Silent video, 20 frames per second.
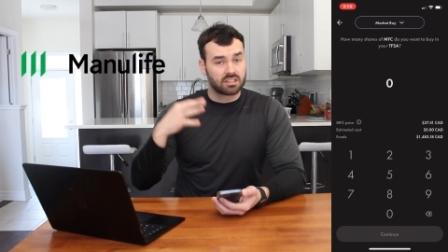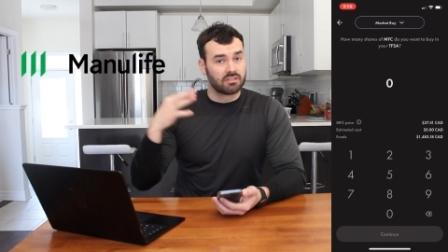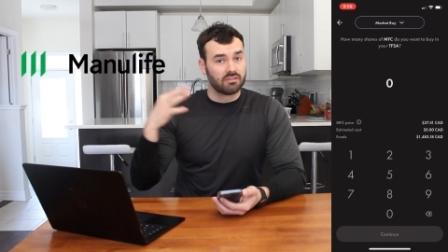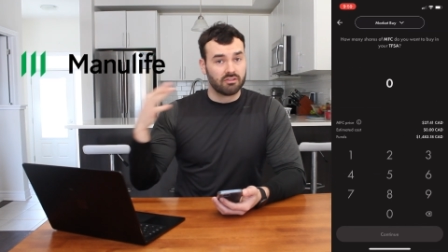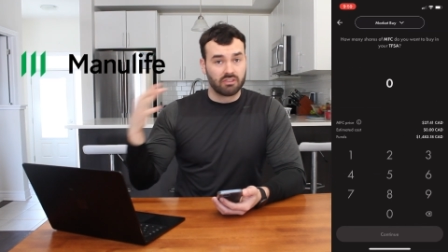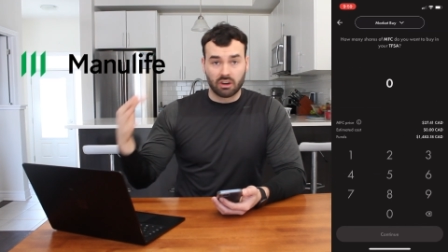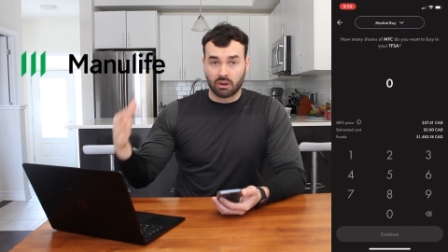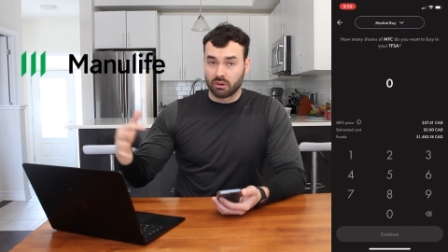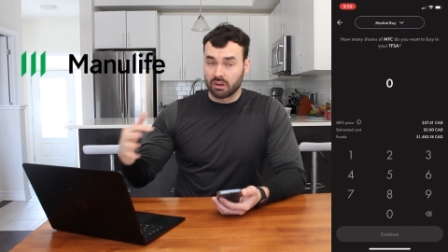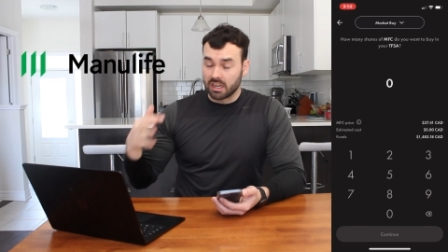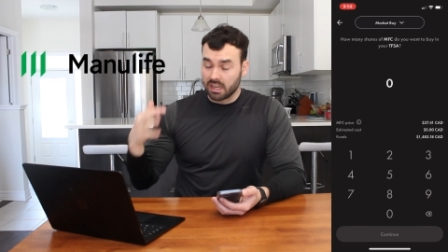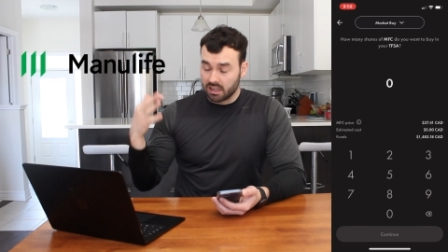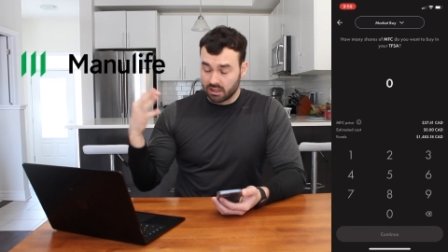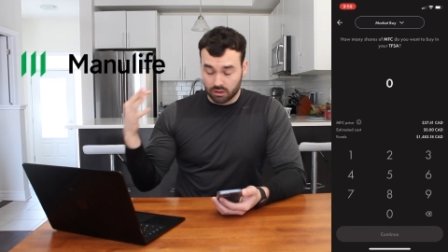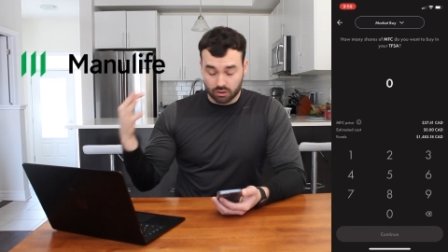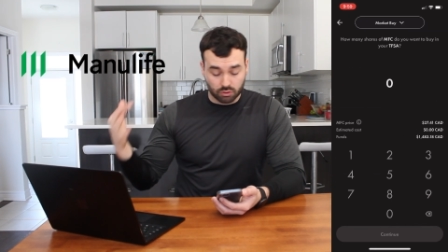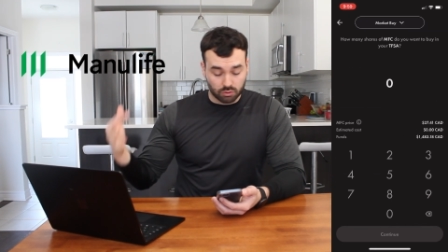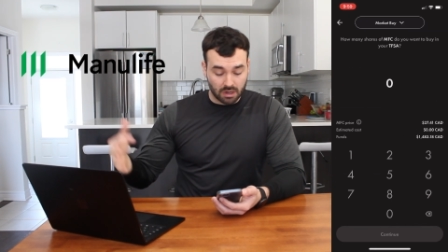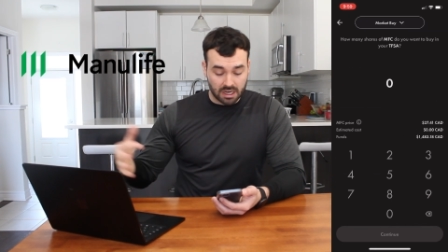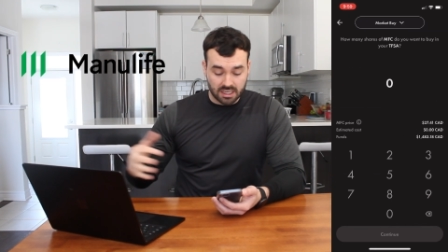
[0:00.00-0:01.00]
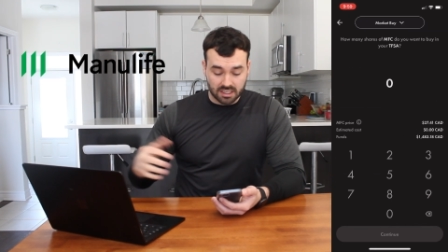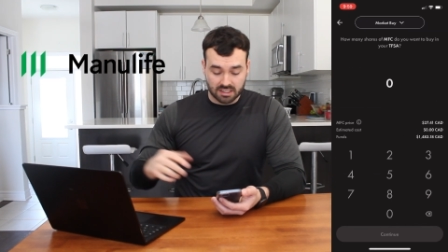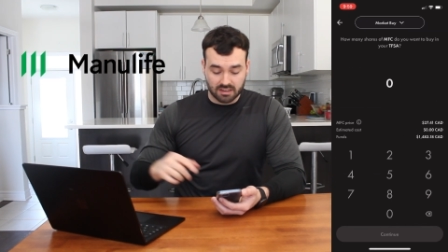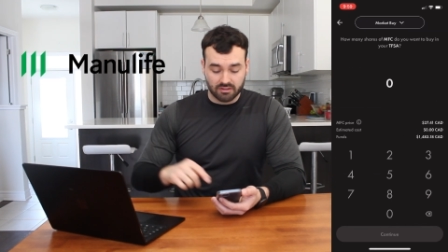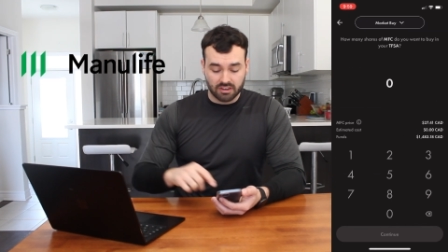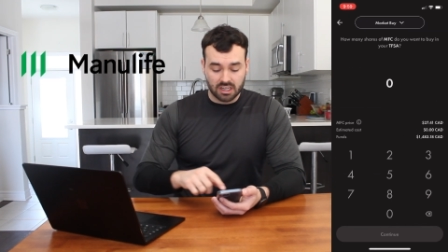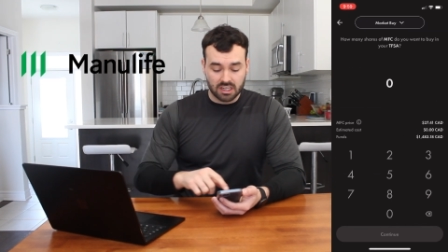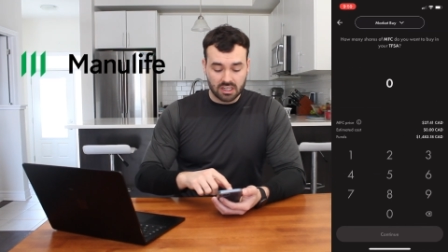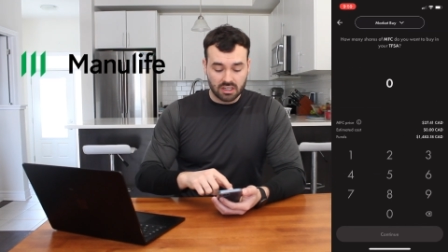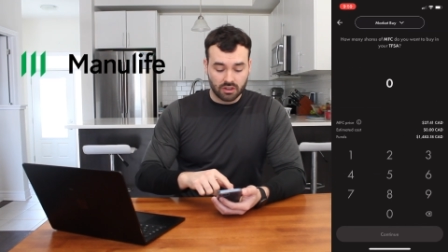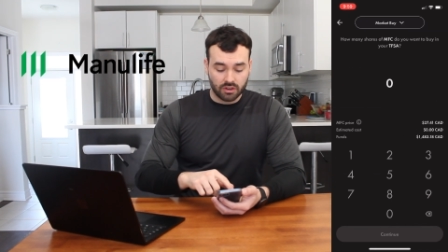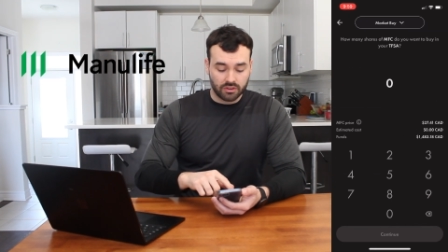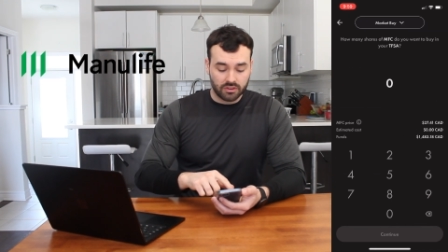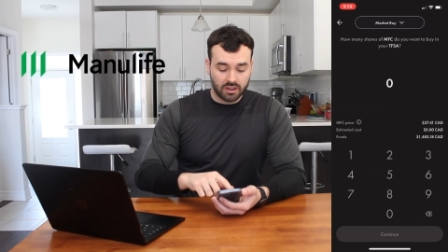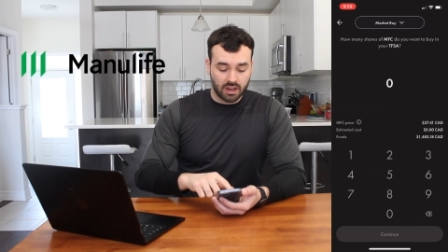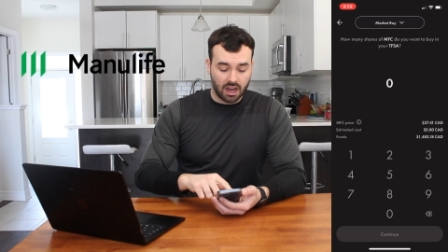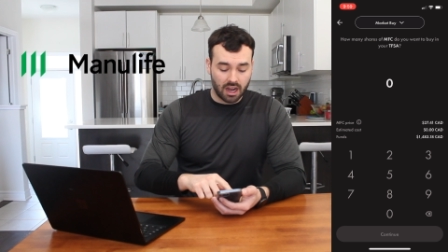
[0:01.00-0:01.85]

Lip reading: very great dividend yield.